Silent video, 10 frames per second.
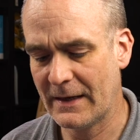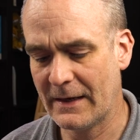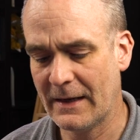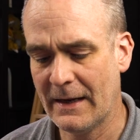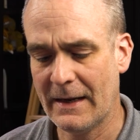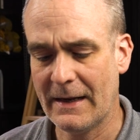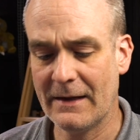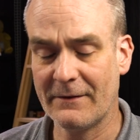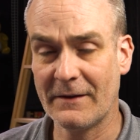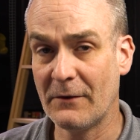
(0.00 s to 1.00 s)
in
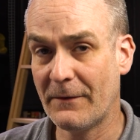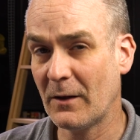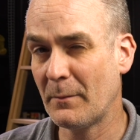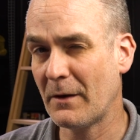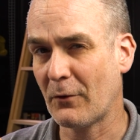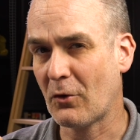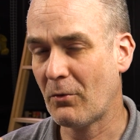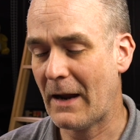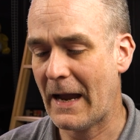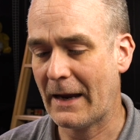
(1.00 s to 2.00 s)
is the development of a
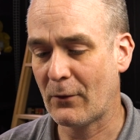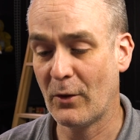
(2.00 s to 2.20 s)
crack,